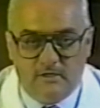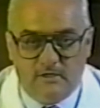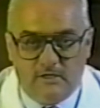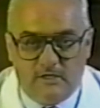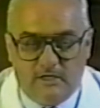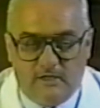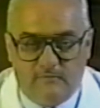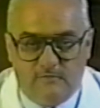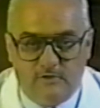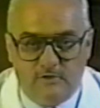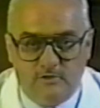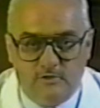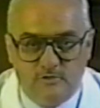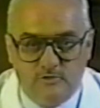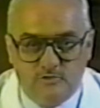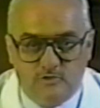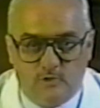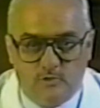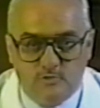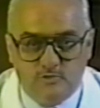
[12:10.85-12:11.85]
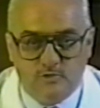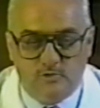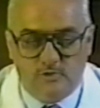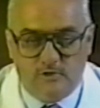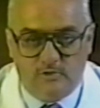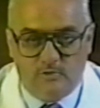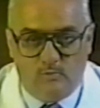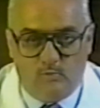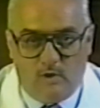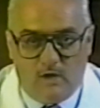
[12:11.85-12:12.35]
if you used ozone in
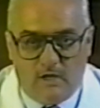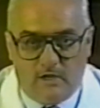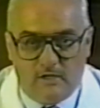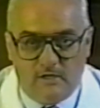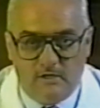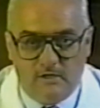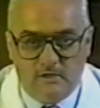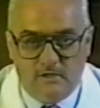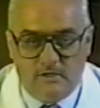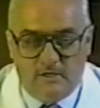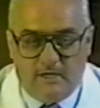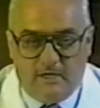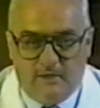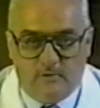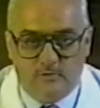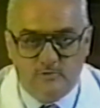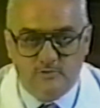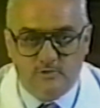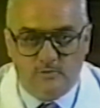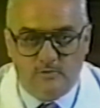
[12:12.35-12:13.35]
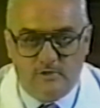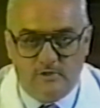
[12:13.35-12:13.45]
the water and ozone